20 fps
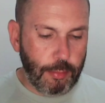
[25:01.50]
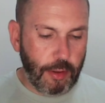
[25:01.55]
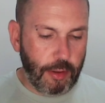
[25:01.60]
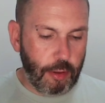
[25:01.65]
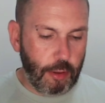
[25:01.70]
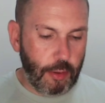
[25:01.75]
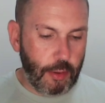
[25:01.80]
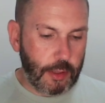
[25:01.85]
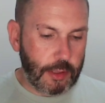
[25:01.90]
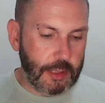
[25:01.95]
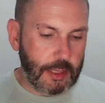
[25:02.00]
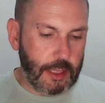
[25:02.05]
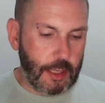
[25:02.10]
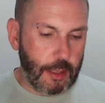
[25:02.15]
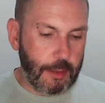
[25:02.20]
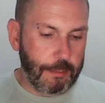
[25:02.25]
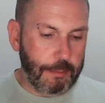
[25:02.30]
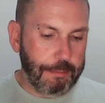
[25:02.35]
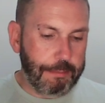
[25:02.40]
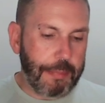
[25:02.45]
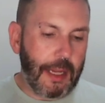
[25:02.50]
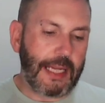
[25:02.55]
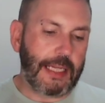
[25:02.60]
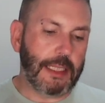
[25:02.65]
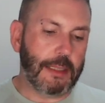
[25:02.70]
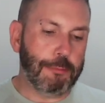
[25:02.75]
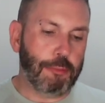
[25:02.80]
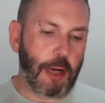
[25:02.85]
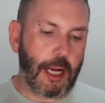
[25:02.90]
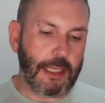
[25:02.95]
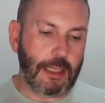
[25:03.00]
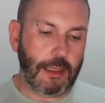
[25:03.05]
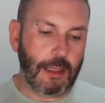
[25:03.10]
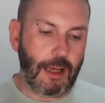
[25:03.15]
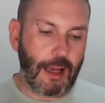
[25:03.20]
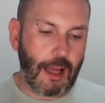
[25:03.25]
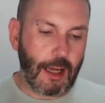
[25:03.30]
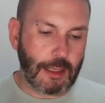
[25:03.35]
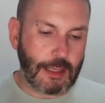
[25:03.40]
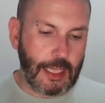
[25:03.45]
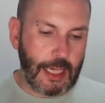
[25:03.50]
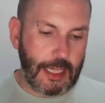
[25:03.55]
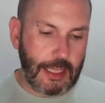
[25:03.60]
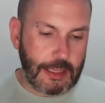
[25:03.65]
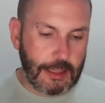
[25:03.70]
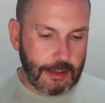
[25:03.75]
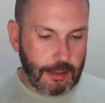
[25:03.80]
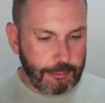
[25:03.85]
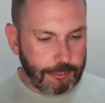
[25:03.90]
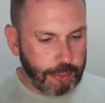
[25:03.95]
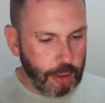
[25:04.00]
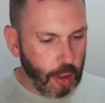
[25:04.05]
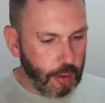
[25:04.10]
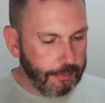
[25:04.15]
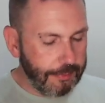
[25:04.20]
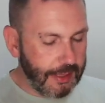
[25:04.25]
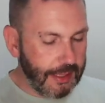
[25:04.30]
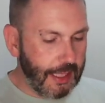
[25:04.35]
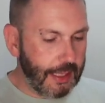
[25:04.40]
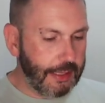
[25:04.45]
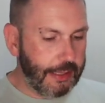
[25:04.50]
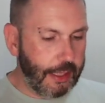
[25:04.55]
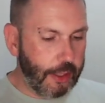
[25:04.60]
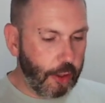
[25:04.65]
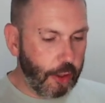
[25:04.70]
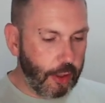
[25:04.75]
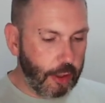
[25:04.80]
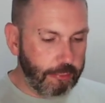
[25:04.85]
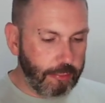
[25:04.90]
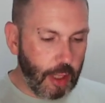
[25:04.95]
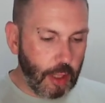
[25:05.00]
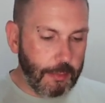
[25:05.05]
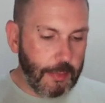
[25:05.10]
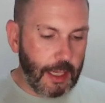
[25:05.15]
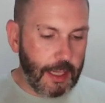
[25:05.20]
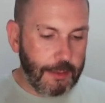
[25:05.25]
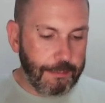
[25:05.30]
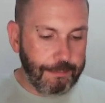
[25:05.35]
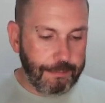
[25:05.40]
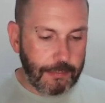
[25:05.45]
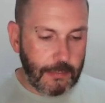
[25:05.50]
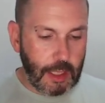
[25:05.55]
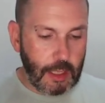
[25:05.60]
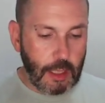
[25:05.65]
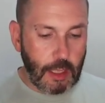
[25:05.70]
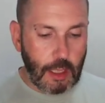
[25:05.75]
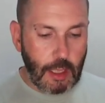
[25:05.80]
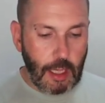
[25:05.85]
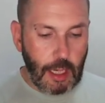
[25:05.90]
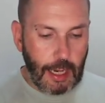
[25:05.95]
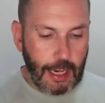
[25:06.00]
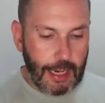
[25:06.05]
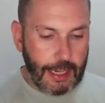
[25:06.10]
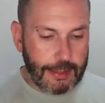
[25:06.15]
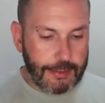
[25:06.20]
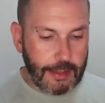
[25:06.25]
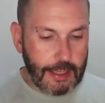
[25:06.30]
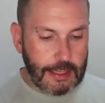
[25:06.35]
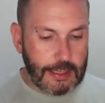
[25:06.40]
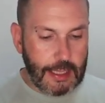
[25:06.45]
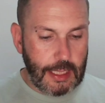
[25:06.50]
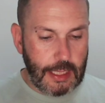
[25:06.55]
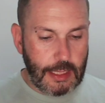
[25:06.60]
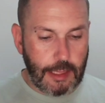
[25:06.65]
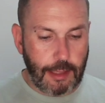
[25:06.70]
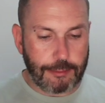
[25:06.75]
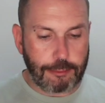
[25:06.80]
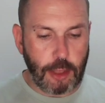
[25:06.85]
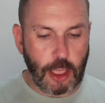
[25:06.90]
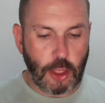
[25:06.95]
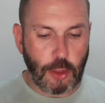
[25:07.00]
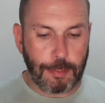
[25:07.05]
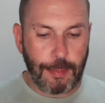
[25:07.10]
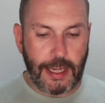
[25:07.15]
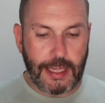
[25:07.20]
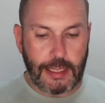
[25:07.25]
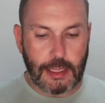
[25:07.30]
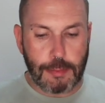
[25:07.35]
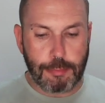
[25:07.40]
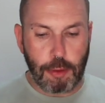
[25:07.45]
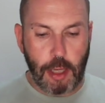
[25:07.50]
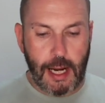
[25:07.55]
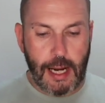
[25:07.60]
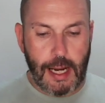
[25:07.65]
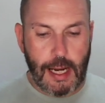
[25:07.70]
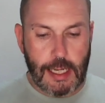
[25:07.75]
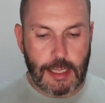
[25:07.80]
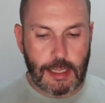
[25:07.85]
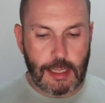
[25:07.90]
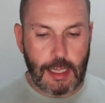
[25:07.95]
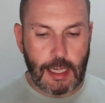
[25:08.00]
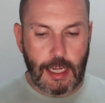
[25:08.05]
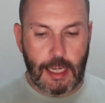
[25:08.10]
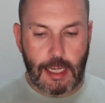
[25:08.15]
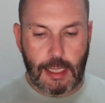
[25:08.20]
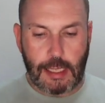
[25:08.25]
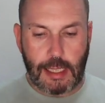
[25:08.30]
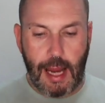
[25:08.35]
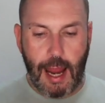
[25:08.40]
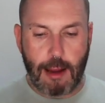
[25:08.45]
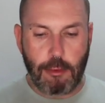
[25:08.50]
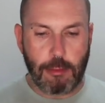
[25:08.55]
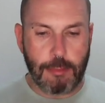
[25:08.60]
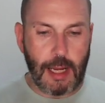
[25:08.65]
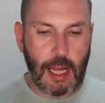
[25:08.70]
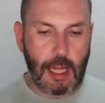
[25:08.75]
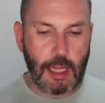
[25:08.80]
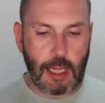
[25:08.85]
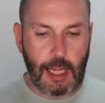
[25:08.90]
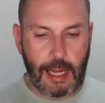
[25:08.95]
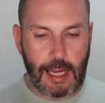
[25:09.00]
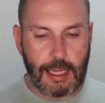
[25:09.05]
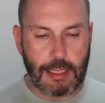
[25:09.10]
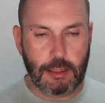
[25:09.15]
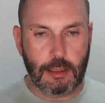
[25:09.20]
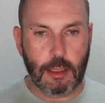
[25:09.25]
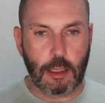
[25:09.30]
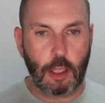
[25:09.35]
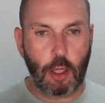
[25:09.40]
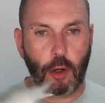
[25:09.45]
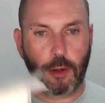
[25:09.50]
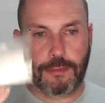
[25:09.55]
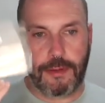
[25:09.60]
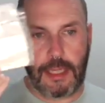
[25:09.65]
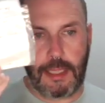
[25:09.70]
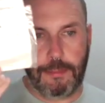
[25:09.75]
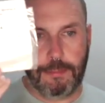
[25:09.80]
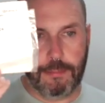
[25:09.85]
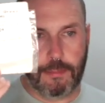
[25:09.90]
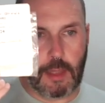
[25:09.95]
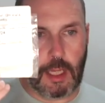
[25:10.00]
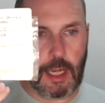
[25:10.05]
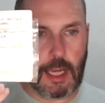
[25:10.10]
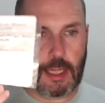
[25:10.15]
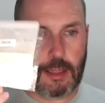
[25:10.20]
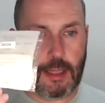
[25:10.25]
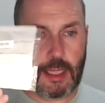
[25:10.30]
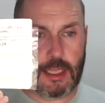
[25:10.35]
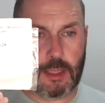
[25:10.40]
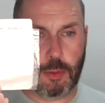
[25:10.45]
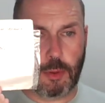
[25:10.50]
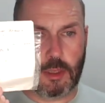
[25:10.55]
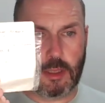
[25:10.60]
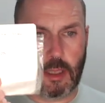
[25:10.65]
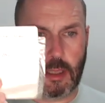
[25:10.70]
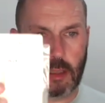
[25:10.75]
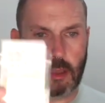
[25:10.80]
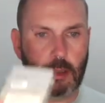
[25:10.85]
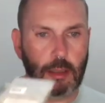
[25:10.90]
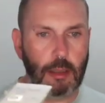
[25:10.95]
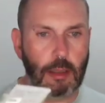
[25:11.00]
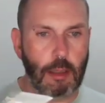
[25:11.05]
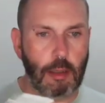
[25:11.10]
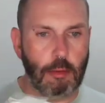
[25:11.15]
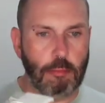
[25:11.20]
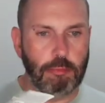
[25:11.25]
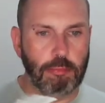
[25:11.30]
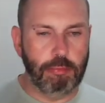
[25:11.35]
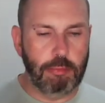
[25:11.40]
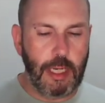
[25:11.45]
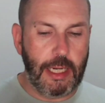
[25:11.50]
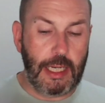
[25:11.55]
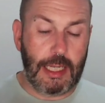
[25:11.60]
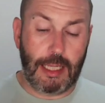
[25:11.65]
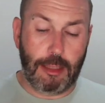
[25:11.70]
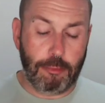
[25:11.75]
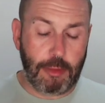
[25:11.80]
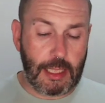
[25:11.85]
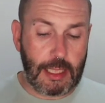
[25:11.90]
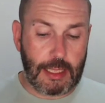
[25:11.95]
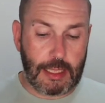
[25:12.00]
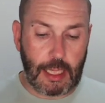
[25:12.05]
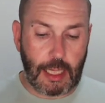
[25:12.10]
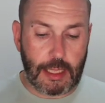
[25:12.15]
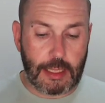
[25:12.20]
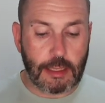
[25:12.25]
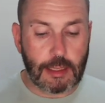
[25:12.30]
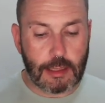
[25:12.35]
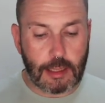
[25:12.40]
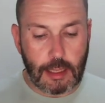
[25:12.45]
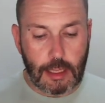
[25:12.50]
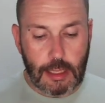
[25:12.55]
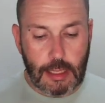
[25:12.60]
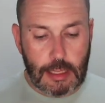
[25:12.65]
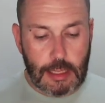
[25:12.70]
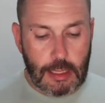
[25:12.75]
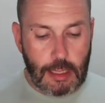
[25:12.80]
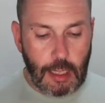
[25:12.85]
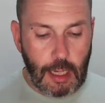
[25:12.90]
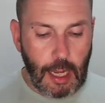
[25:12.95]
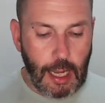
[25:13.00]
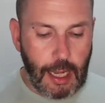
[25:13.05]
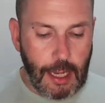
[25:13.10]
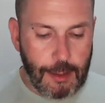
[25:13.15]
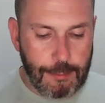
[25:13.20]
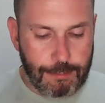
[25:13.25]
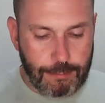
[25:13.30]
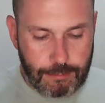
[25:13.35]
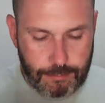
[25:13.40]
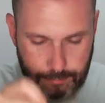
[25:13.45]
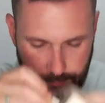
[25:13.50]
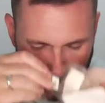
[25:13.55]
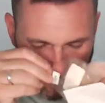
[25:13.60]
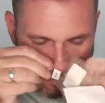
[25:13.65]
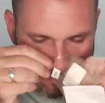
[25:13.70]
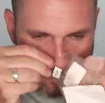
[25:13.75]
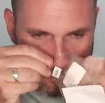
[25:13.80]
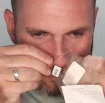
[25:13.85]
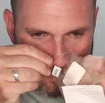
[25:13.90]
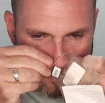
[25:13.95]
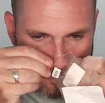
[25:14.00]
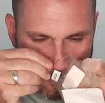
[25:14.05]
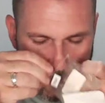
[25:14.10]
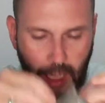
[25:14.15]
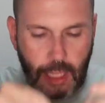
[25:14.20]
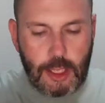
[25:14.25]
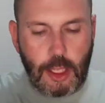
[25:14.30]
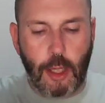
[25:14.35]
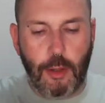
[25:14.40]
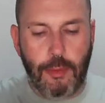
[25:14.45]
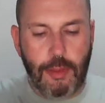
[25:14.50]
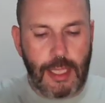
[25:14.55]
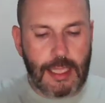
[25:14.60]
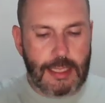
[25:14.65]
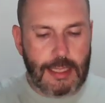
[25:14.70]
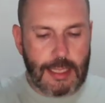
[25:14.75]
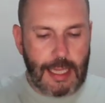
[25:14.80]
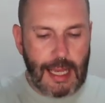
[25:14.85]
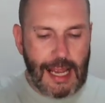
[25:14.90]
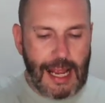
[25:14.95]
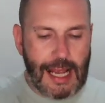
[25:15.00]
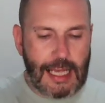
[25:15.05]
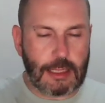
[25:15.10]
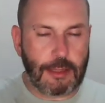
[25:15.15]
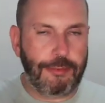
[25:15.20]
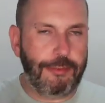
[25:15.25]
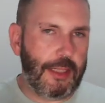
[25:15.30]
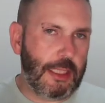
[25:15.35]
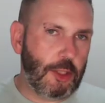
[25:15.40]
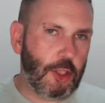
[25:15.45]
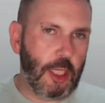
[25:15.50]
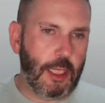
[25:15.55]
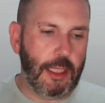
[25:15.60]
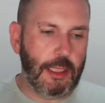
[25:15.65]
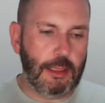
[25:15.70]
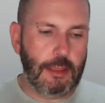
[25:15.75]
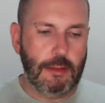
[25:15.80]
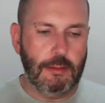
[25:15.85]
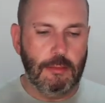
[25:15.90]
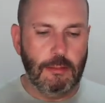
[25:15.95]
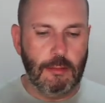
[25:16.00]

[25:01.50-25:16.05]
through some baked bread and lattes from Sassy Girl Aroma, and this is fresh baked bread, caramel and coffee, and this was really, really nice. I know this has featured